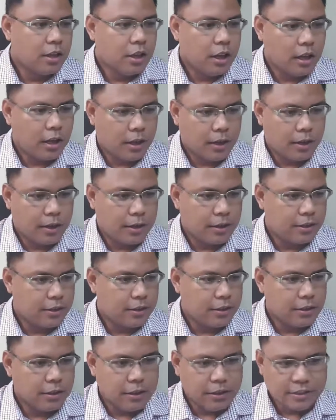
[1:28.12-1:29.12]

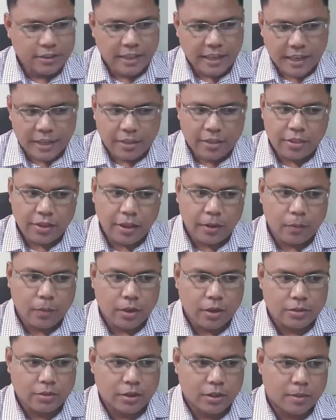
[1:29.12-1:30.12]
The second thing I
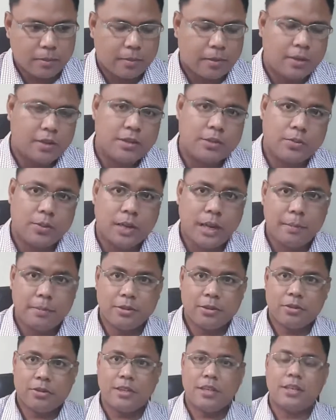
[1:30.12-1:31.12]
want to talk about is what
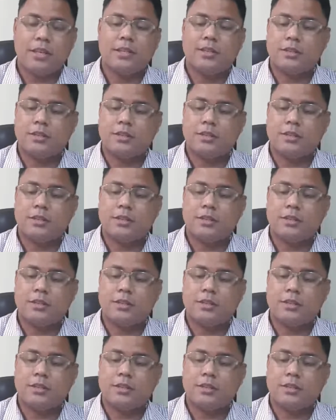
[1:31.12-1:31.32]
happened today.